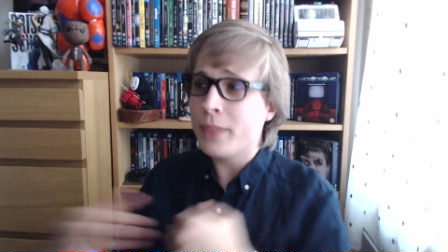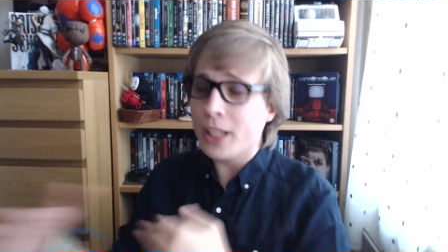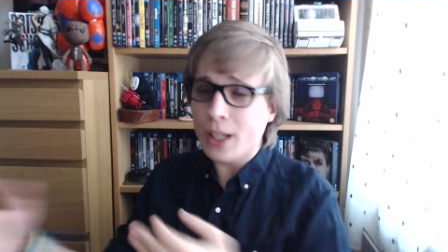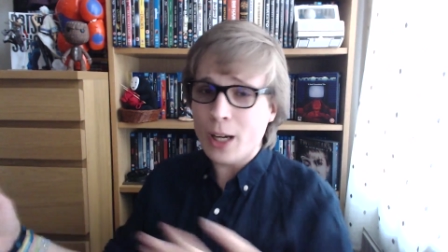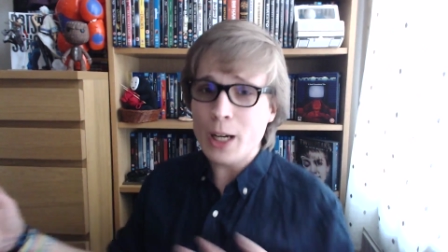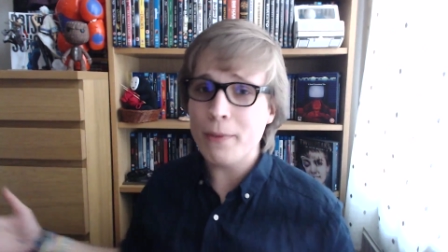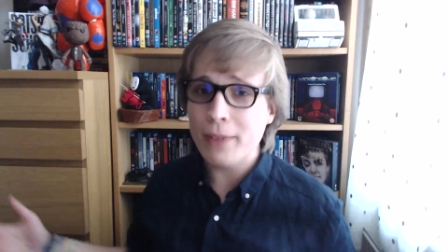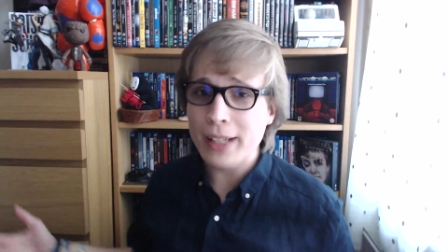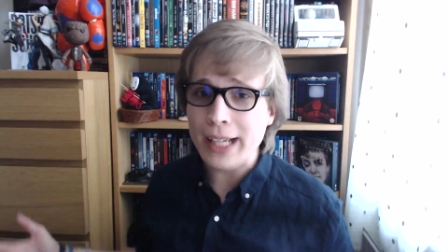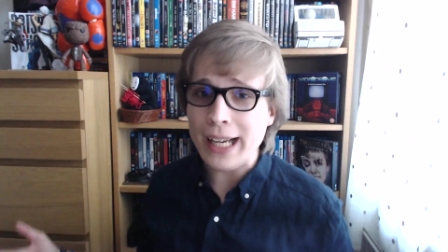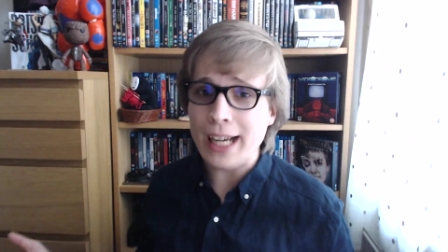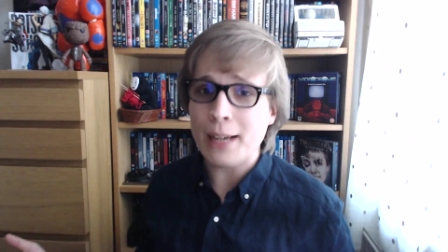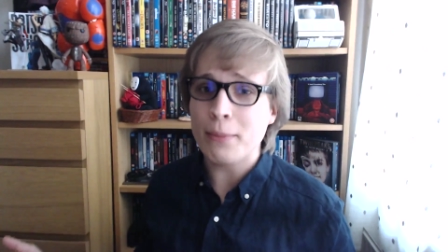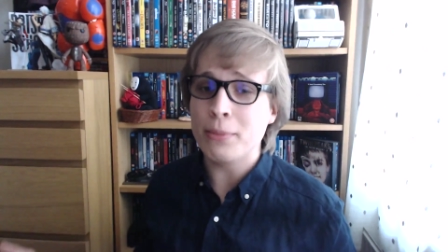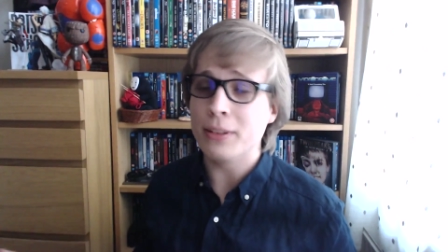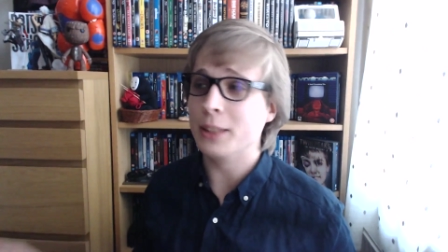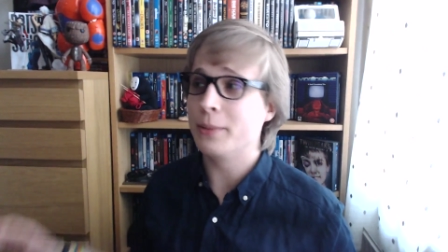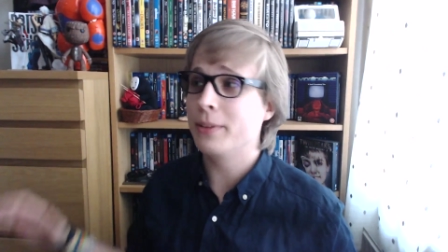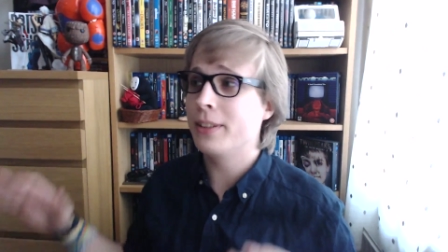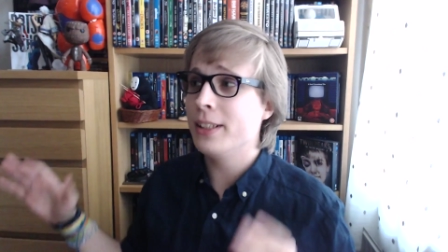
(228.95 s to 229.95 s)
Hopefully it
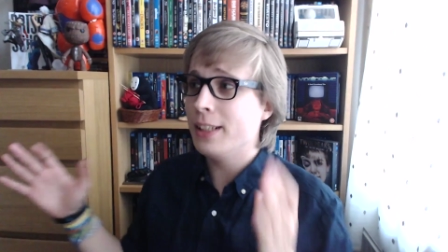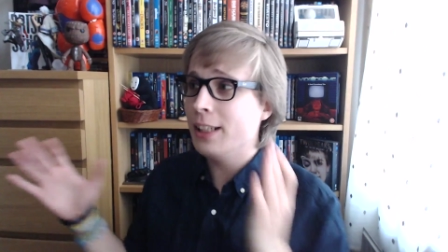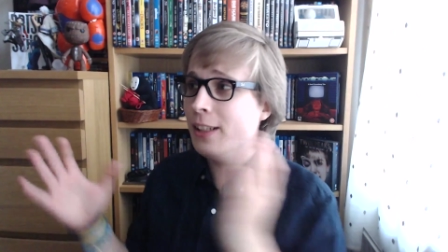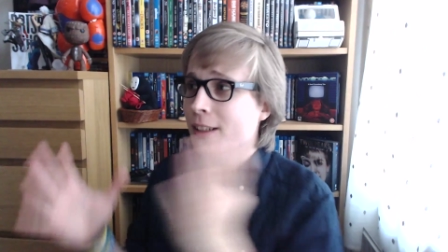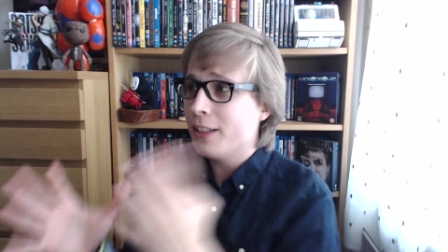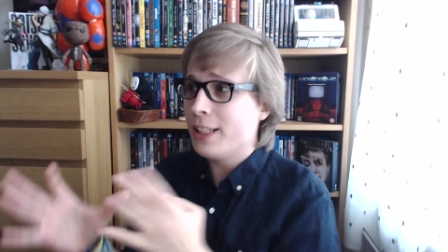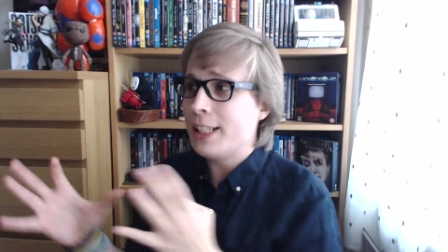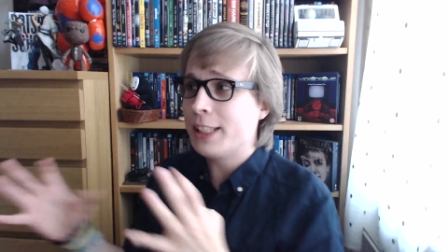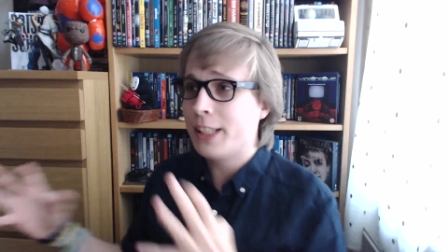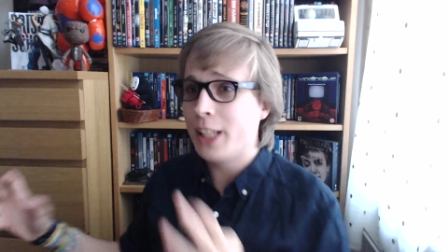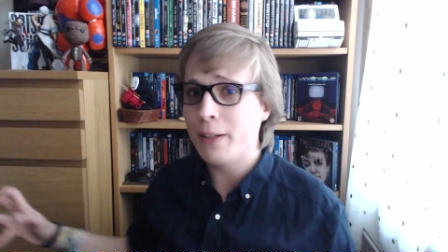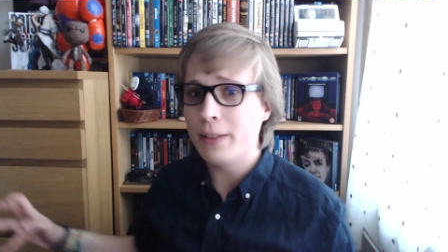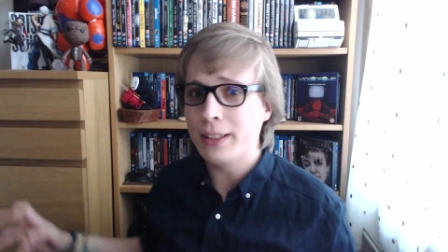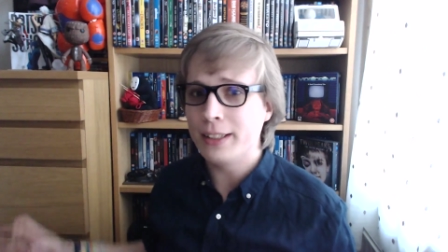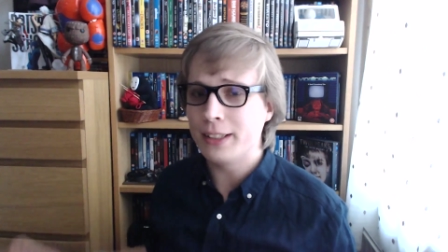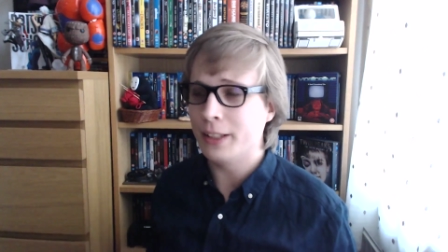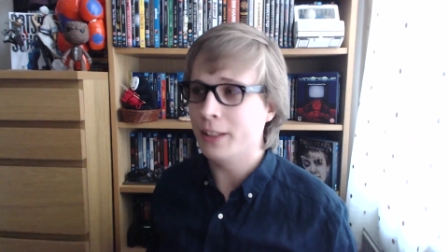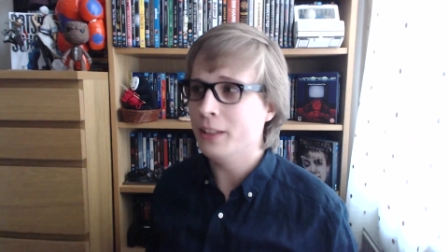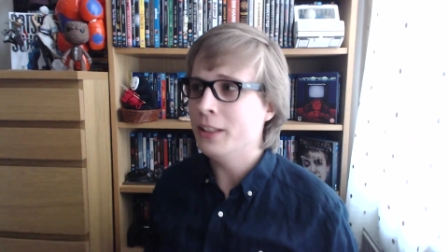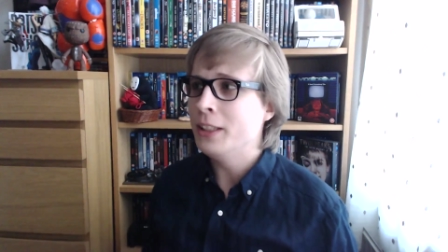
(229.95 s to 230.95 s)
happens because it looks like it's going
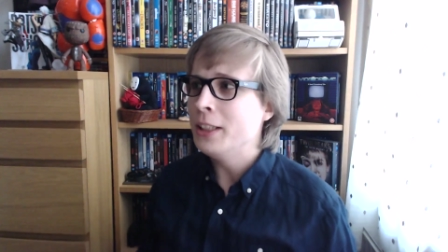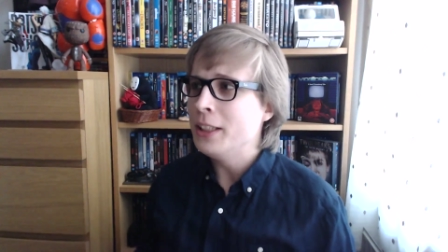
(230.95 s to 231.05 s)
to.